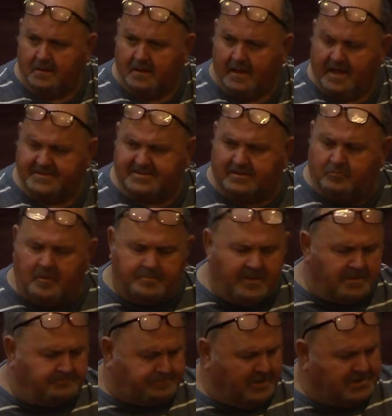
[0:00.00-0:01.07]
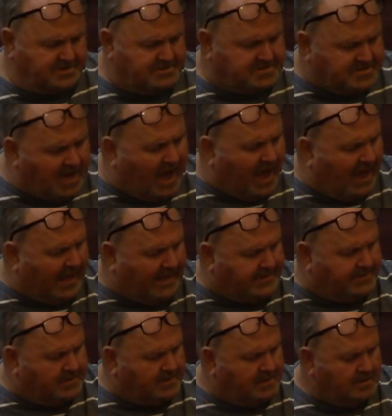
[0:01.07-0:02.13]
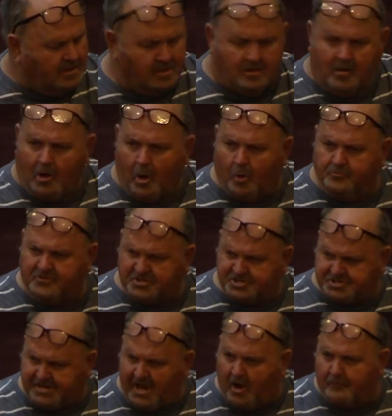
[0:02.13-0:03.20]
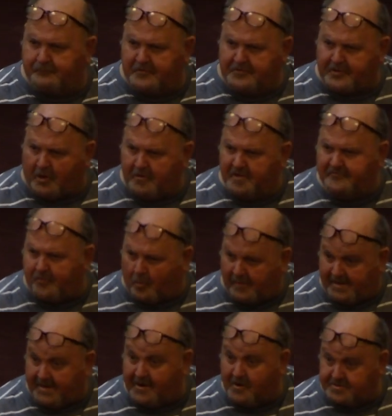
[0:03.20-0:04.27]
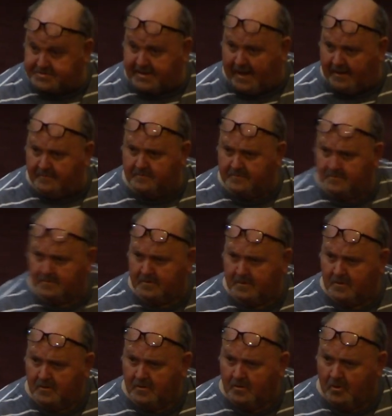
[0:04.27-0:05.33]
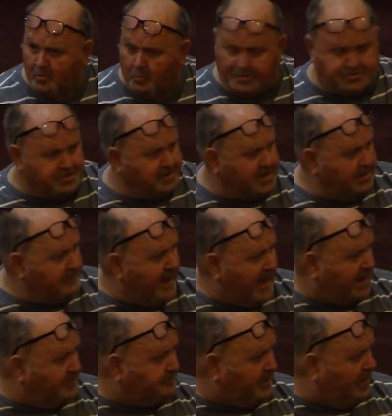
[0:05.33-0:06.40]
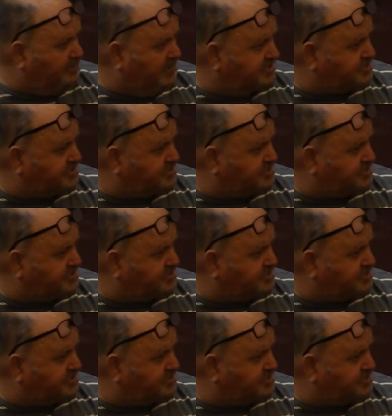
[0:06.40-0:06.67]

And see, we've been putting God on the shelf for 30, 40 years now. We took him out of public